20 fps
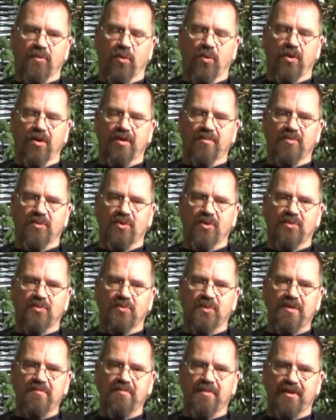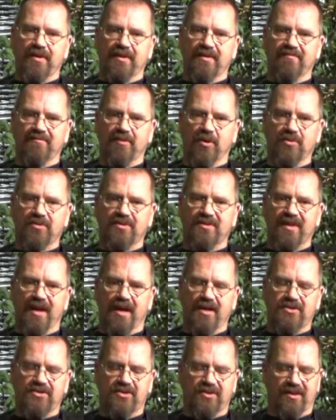more and more women vote
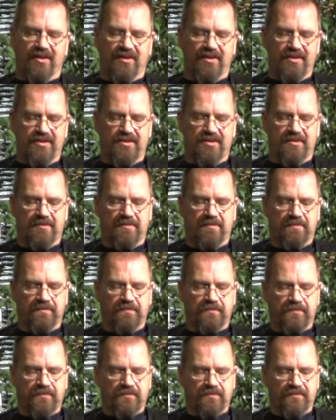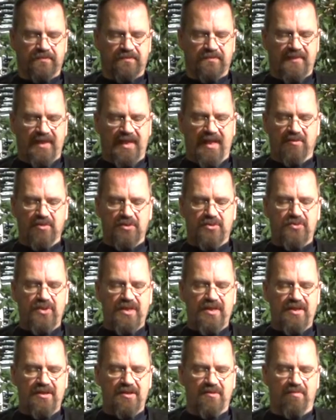nationalist. And I was
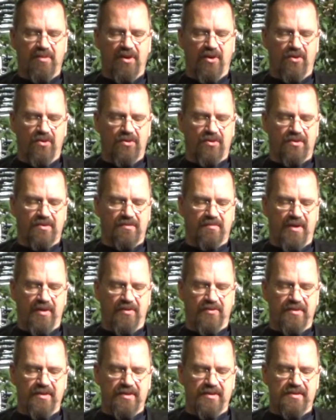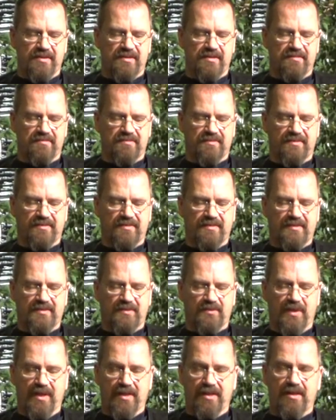reading a blog about this,
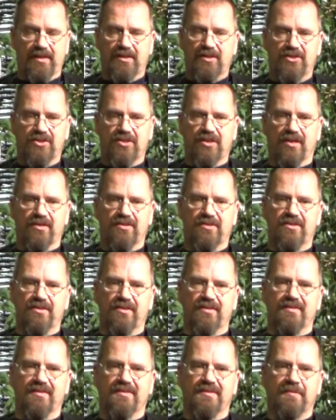where they discussed it.